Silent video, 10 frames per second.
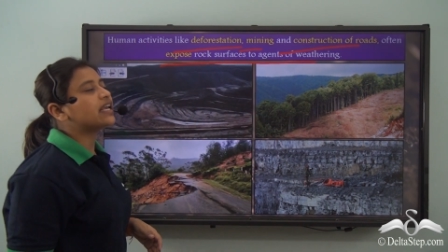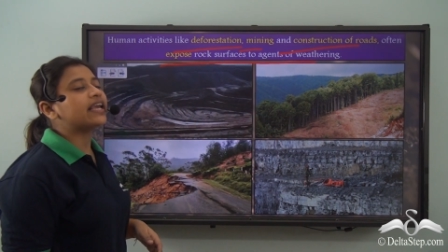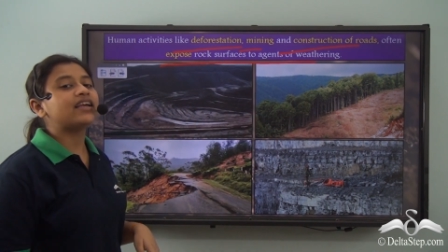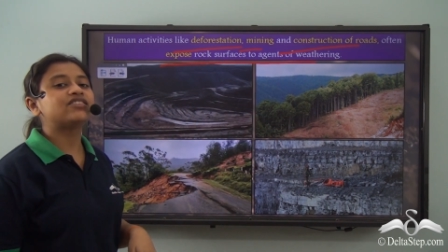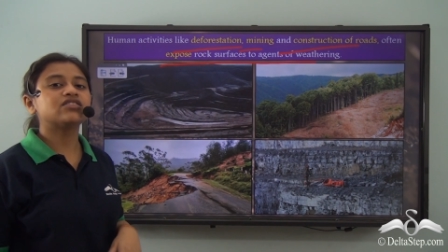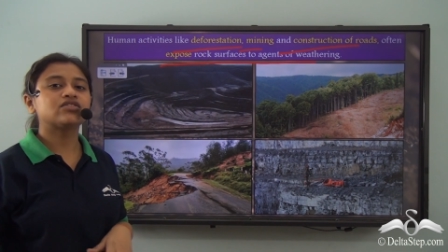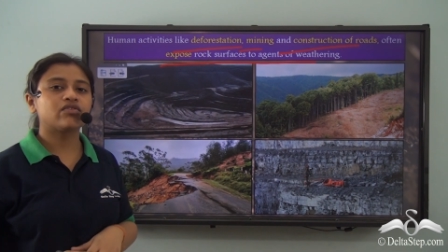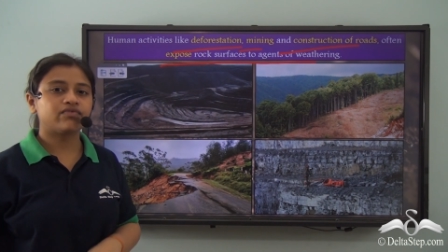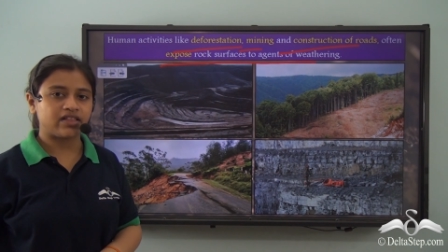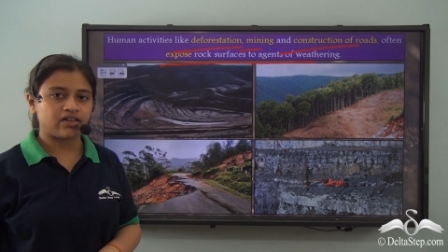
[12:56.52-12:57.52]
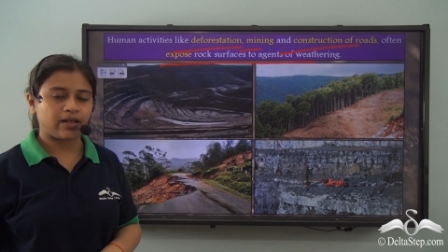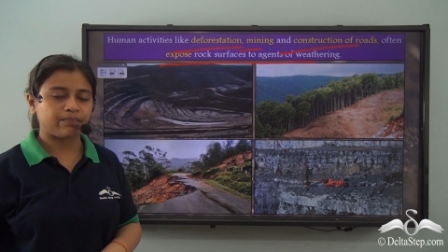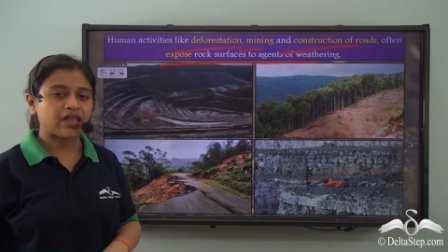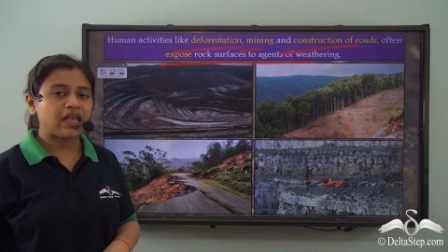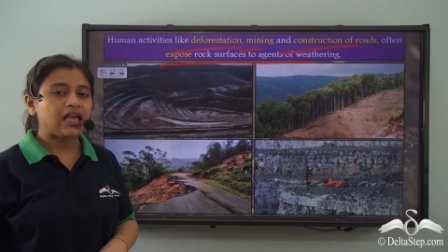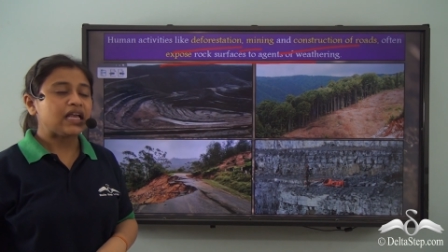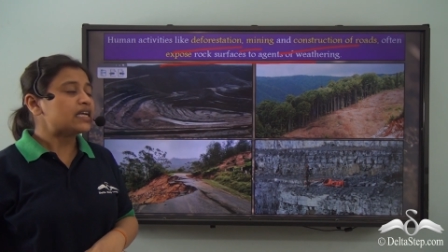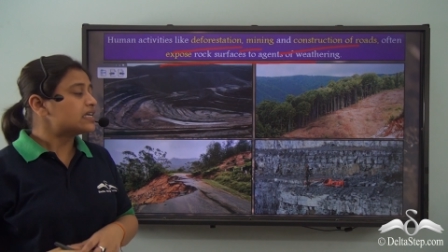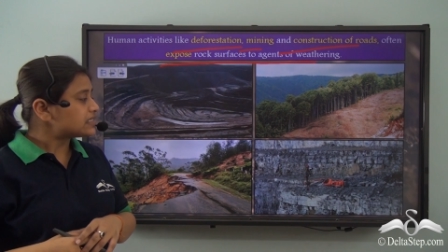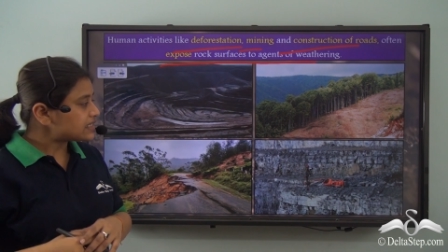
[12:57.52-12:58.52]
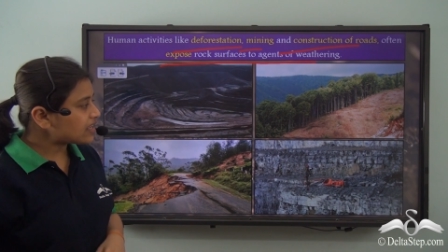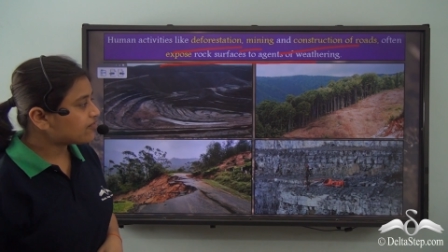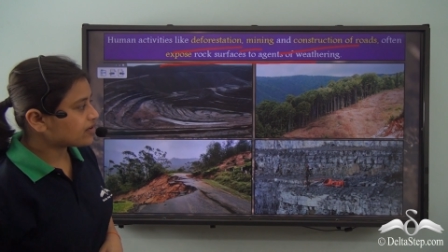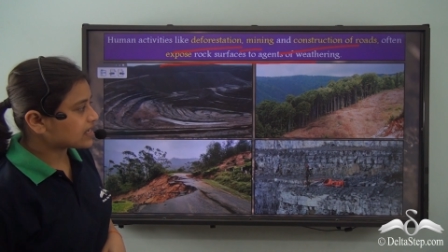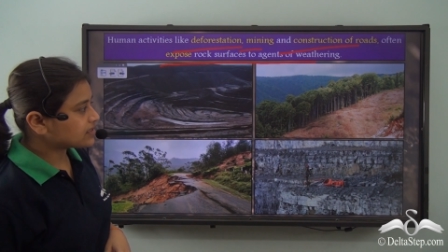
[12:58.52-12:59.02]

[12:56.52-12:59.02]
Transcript: to the agents of weathering. Take for